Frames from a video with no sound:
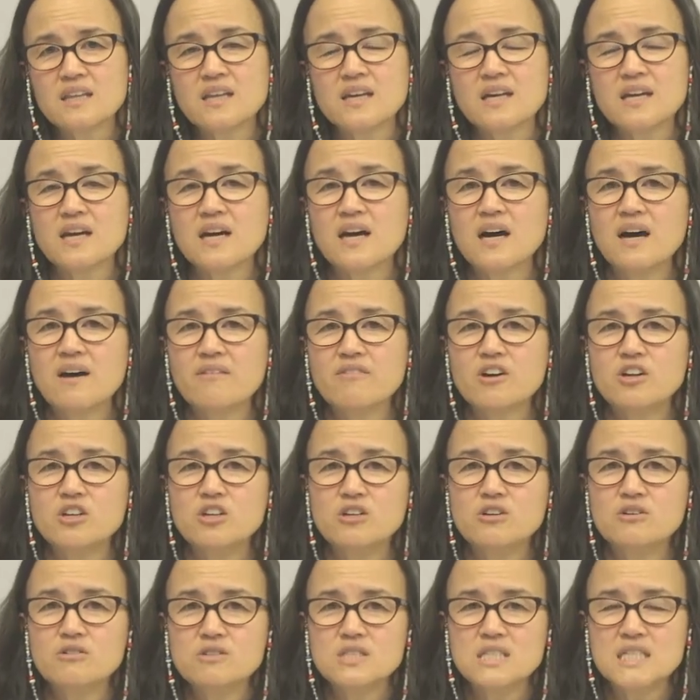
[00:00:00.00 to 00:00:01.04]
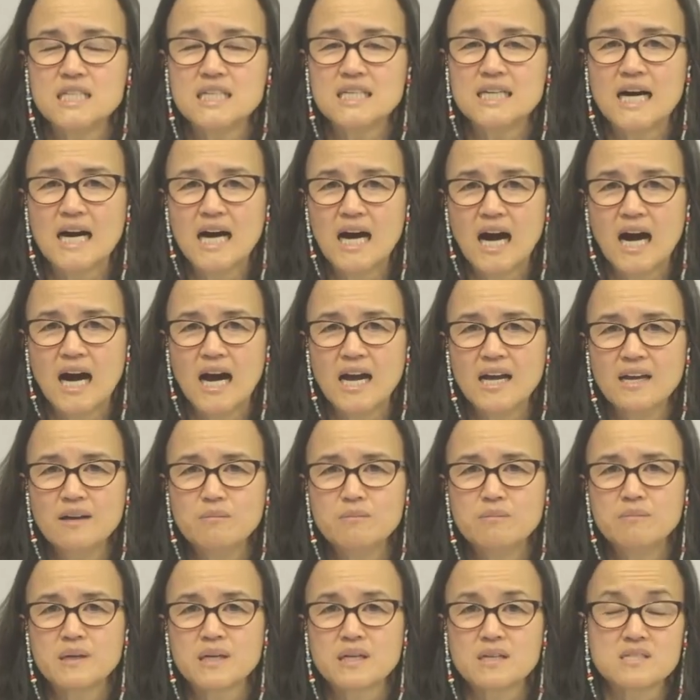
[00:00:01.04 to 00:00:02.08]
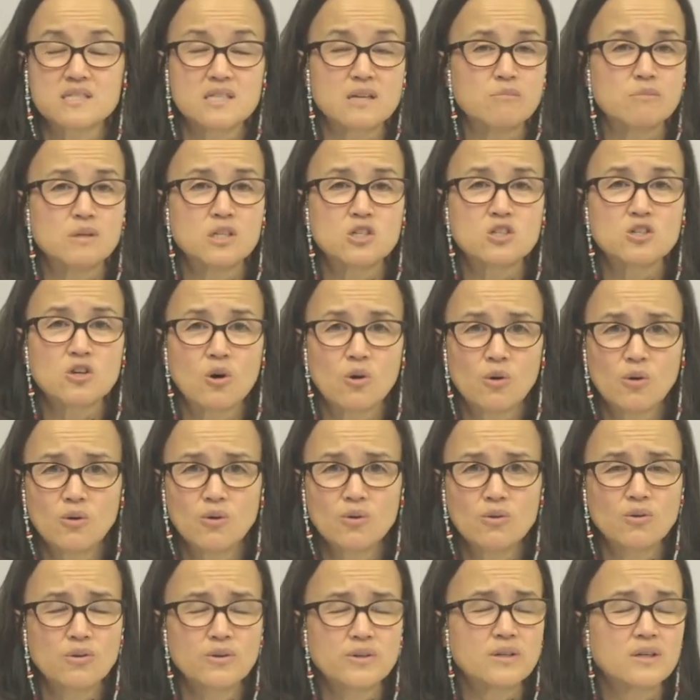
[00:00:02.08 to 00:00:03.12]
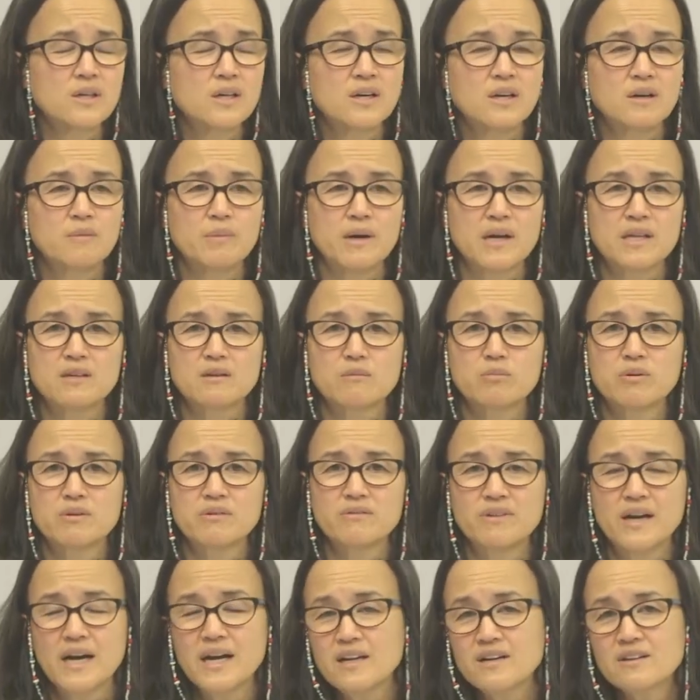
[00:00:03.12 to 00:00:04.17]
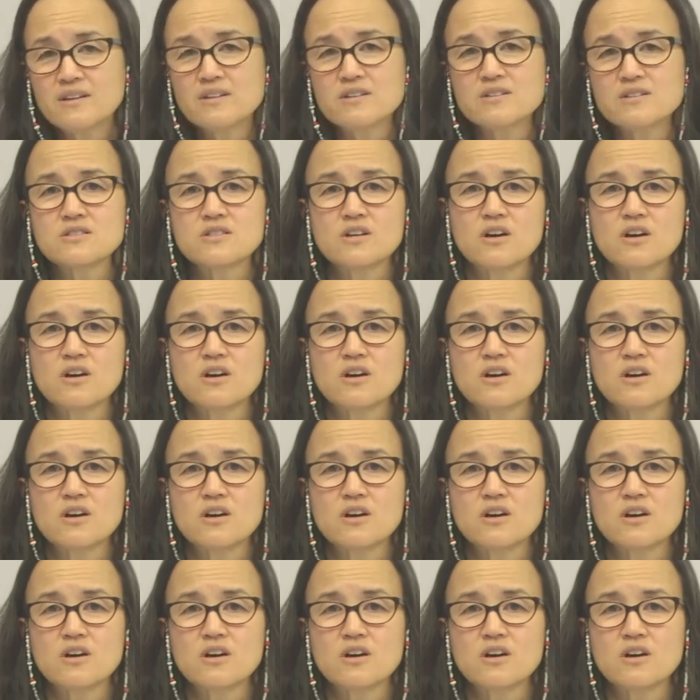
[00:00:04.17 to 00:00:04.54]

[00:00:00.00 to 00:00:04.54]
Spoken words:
they have a UTI because they've been told by their providers,